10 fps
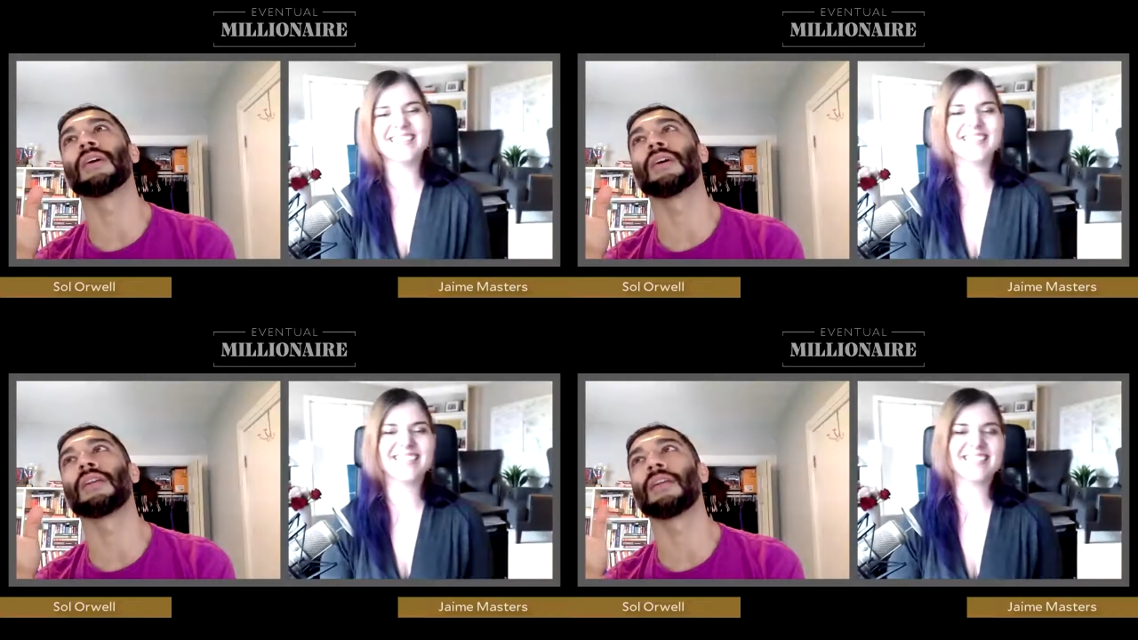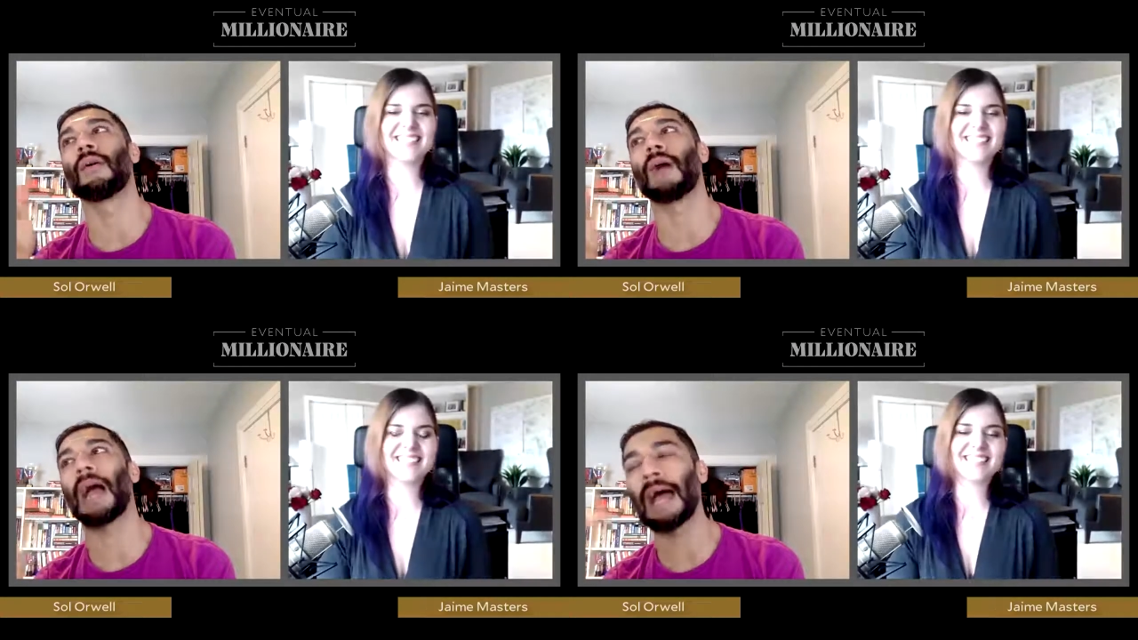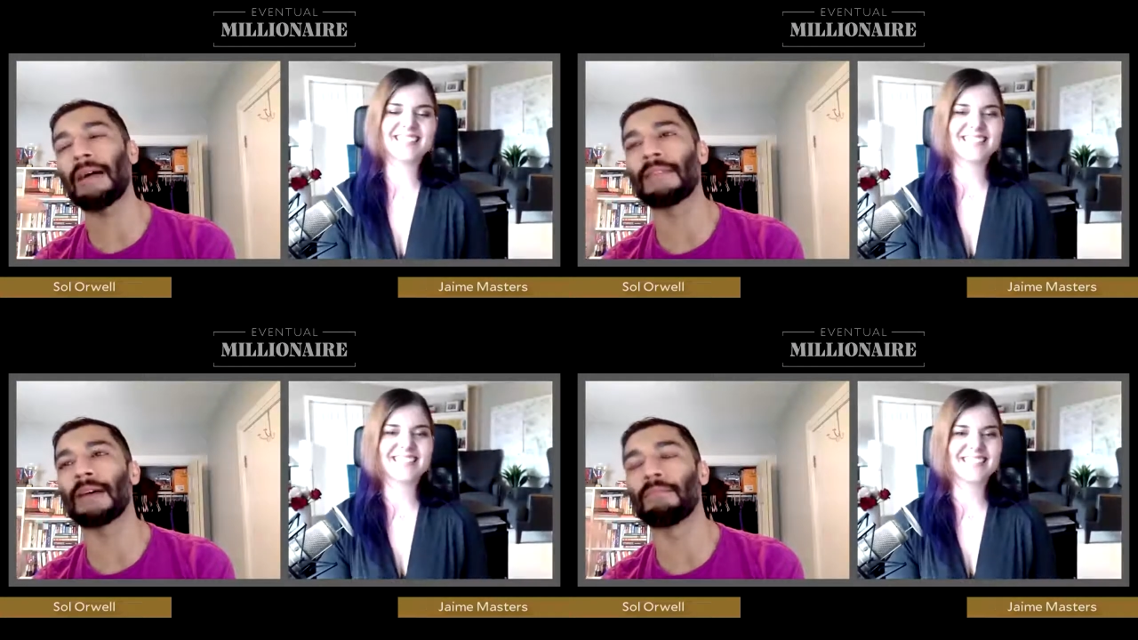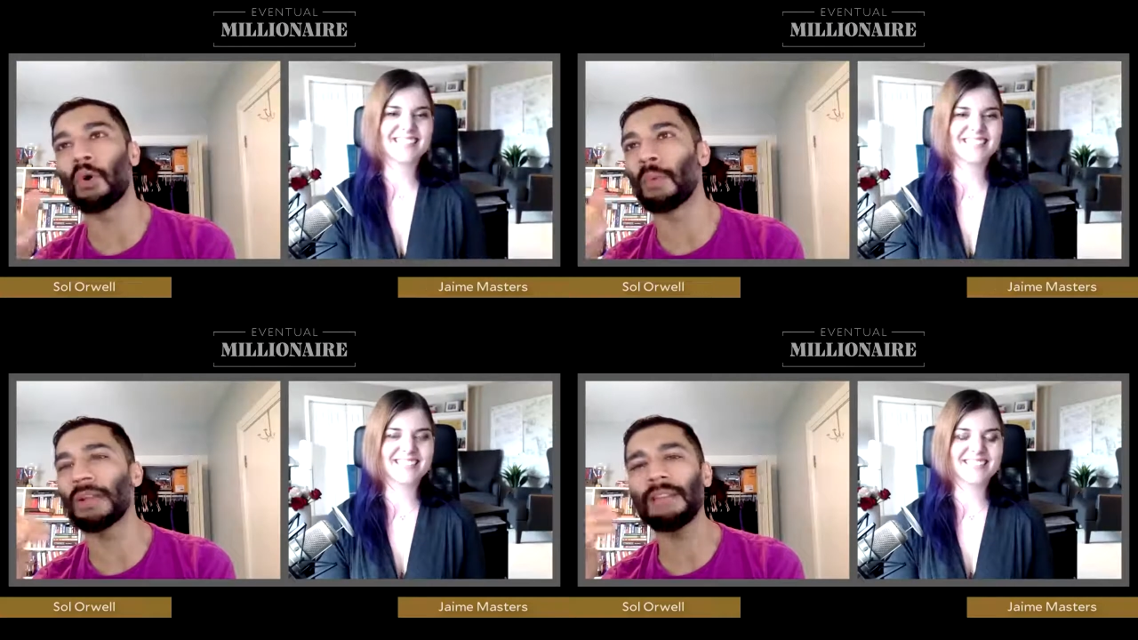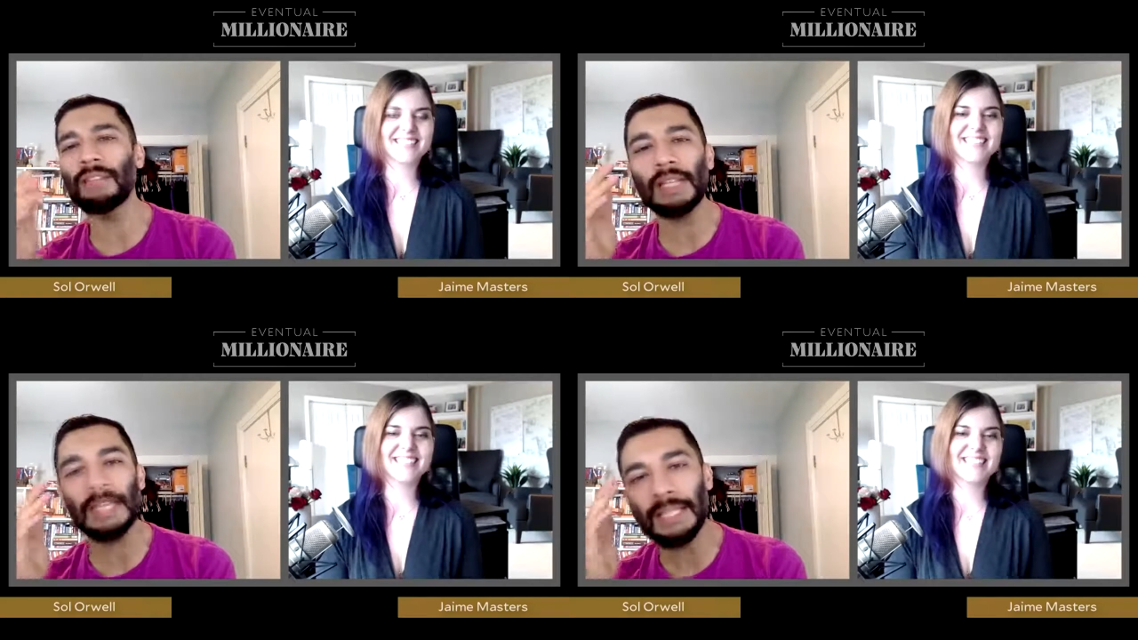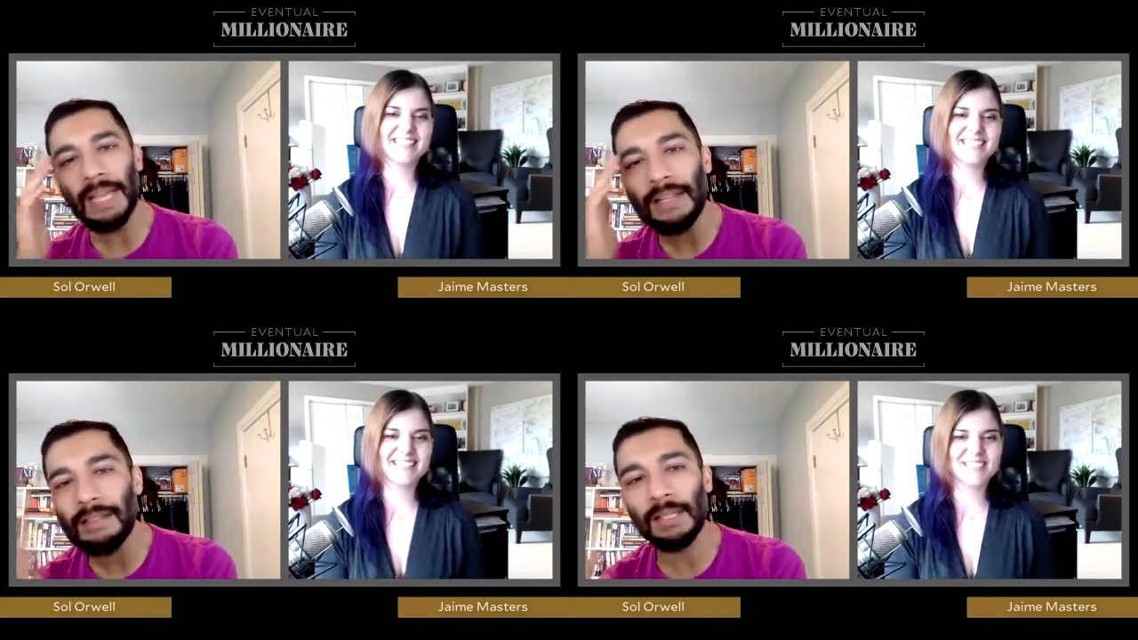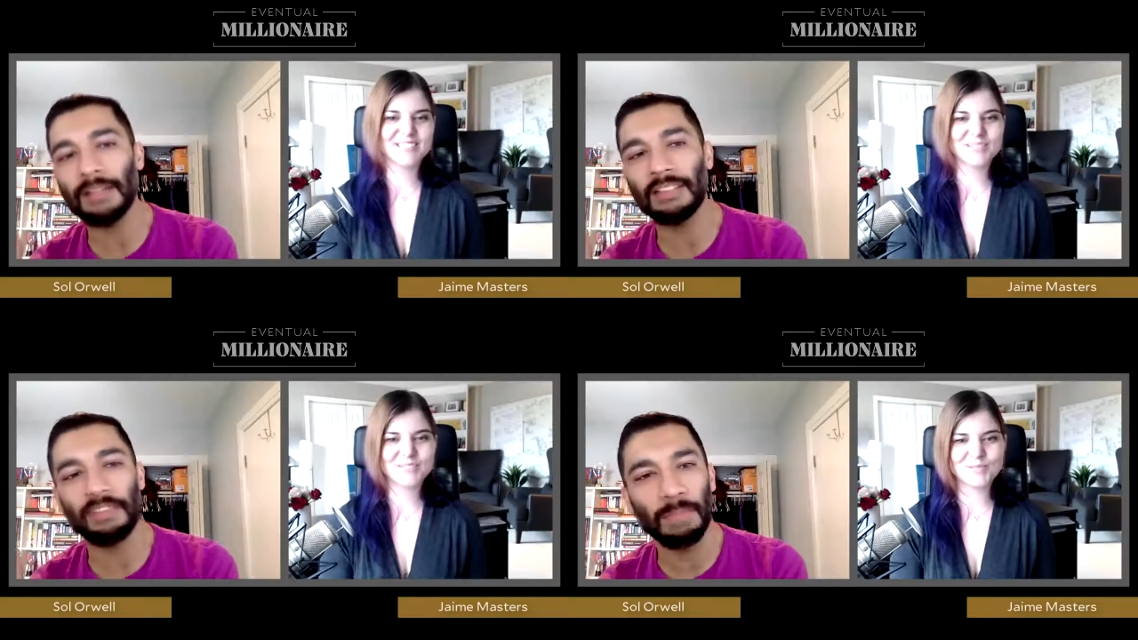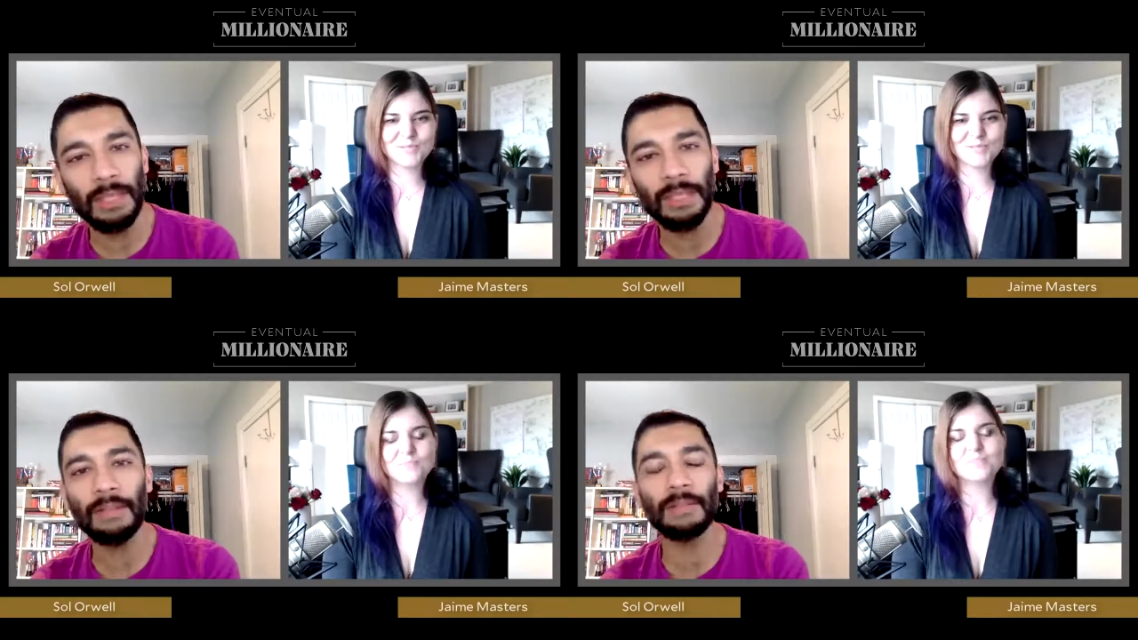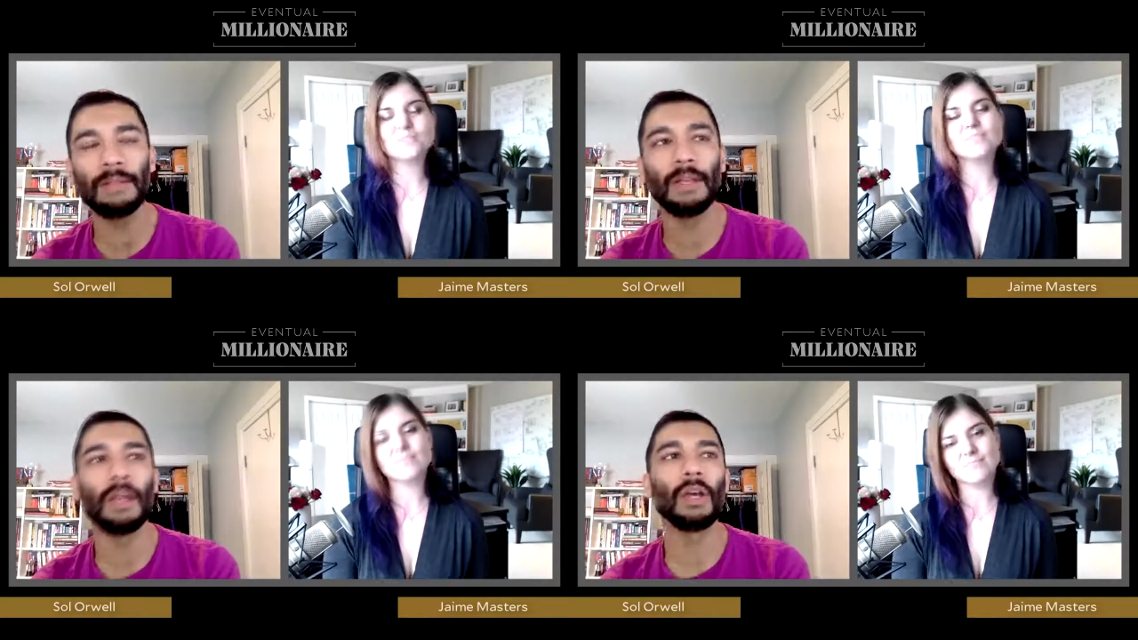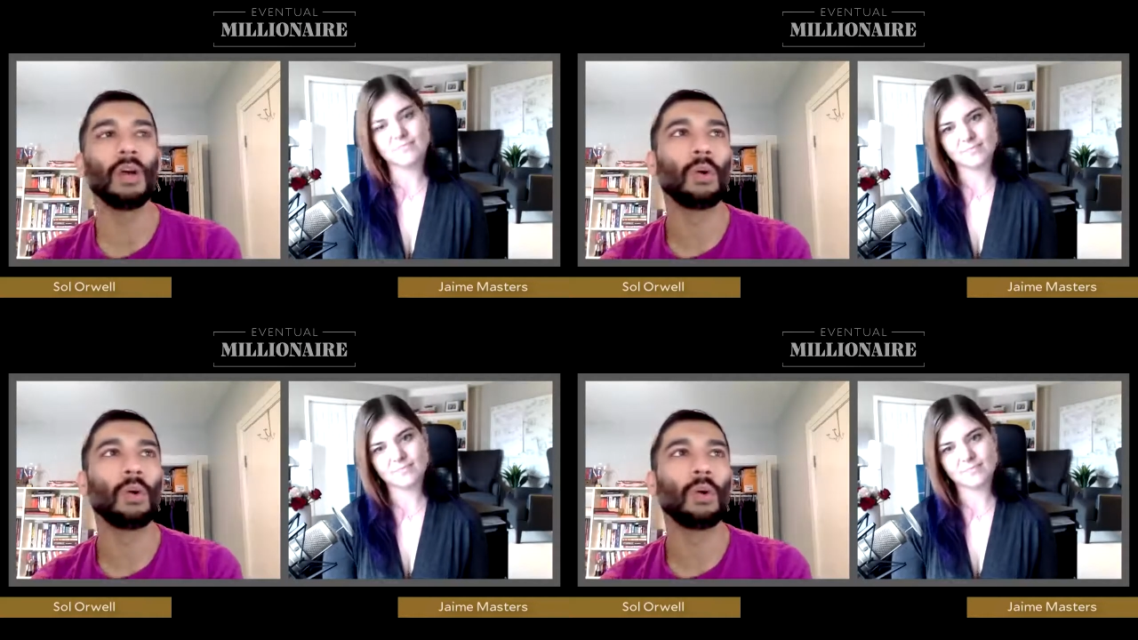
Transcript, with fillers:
Speaker 1: uh, you know, have that moment, even like 10 seconds of peace